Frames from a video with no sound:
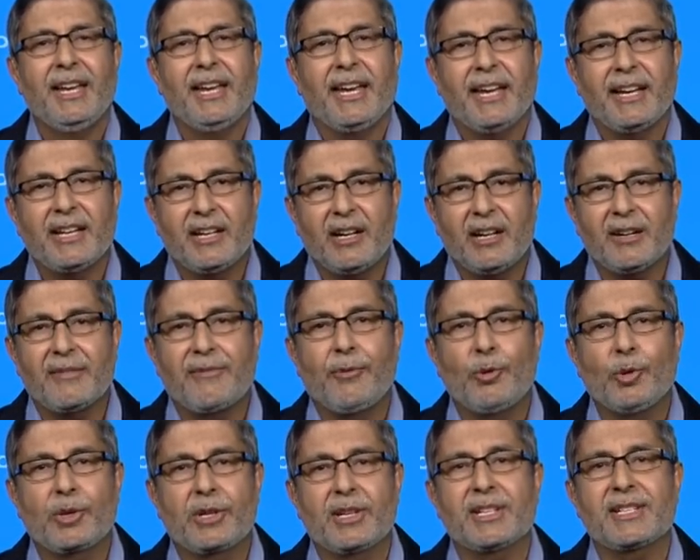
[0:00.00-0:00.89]
And our
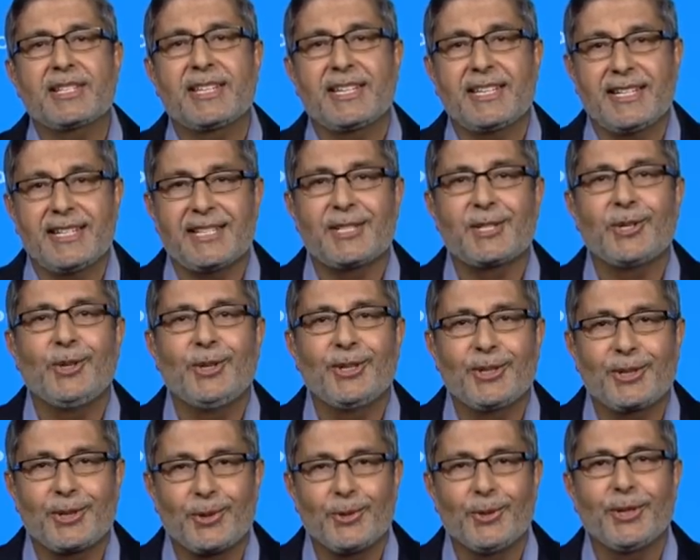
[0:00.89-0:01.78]
focus is
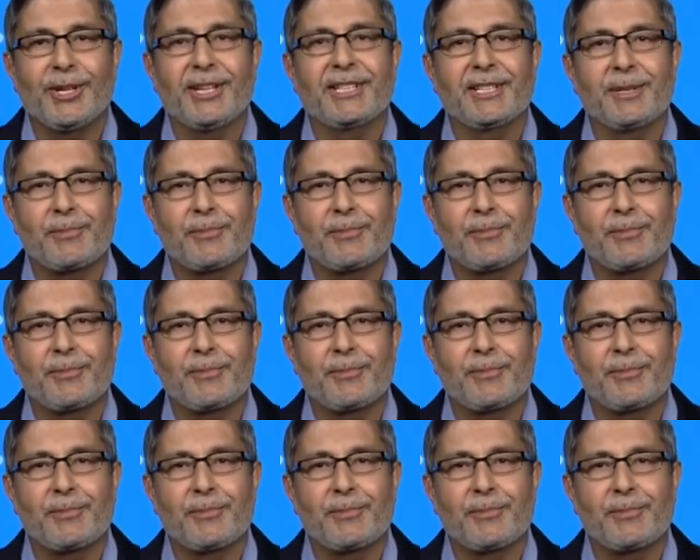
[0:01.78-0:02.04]
on growing